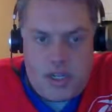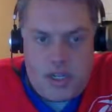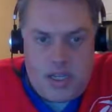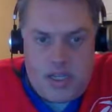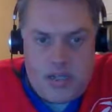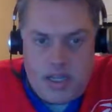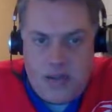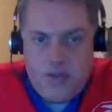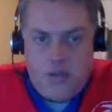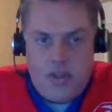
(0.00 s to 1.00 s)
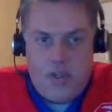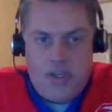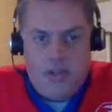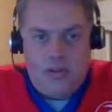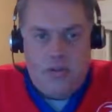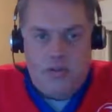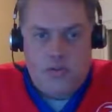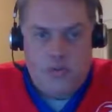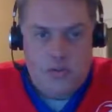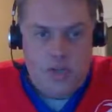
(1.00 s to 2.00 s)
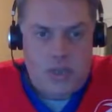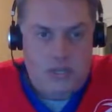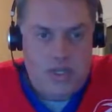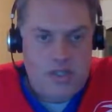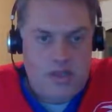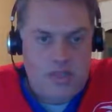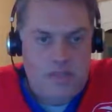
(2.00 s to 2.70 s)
and Calgary, and the others are all kind of mixed up.